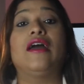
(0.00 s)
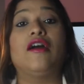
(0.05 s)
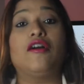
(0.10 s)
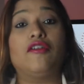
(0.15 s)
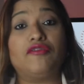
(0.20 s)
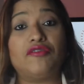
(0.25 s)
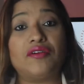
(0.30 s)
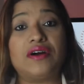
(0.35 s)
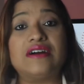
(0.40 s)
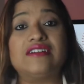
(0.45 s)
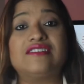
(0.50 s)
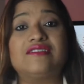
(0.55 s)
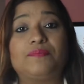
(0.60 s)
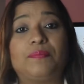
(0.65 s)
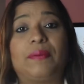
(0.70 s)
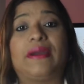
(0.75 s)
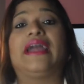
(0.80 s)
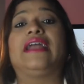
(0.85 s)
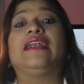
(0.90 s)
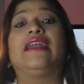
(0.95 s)
first
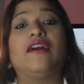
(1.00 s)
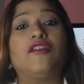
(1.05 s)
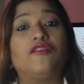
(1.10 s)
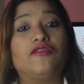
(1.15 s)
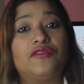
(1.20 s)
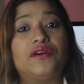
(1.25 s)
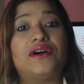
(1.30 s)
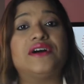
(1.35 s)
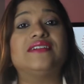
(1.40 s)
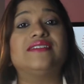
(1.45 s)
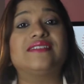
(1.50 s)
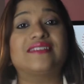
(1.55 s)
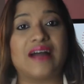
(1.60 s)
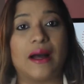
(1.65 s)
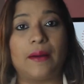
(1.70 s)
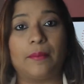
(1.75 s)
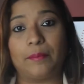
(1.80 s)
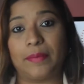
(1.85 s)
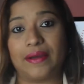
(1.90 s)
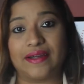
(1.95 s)
paid, first
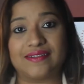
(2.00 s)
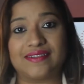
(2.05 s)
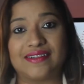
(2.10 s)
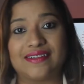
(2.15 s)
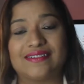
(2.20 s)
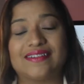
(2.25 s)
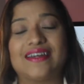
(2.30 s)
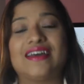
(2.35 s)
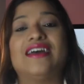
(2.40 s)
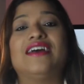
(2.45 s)
come basis.